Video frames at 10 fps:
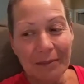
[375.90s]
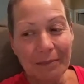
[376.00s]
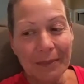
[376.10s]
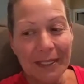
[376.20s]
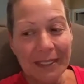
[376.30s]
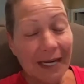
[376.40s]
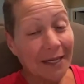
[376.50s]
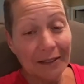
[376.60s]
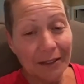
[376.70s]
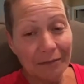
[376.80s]
But I
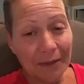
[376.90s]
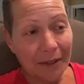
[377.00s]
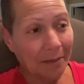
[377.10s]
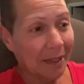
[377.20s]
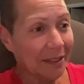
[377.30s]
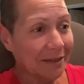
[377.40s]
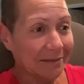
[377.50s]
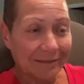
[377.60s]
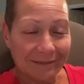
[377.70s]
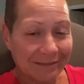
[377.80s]
love watermelon.
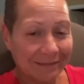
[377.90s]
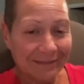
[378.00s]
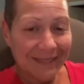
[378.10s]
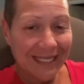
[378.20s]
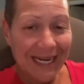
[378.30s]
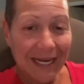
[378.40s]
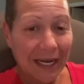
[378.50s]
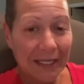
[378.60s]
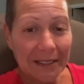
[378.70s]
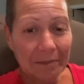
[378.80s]
They
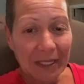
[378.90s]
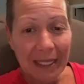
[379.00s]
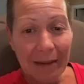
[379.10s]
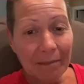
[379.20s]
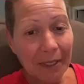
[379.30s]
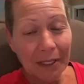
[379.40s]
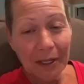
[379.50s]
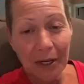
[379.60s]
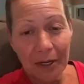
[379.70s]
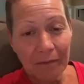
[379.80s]
handed me that big
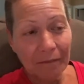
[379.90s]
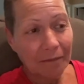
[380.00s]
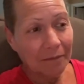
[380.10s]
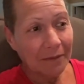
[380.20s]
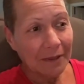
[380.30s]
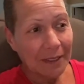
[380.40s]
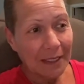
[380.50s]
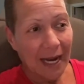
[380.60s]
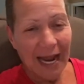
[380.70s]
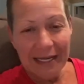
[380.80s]

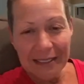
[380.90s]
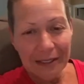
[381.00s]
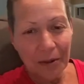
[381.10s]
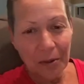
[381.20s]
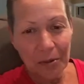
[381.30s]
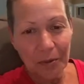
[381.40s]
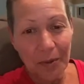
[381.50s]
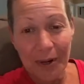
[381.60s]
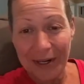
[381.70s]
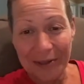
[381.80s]
ice cold
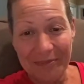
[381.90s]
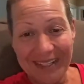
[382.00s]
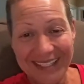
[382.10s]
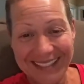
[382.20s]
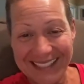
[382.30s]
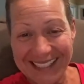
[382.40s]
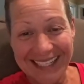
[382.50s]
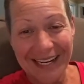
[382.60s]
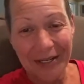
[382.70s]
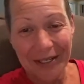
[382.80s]
watermelon and
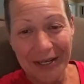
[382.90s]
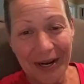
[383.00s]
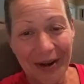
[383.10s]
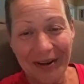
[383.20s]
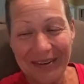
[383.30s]
said, here you go.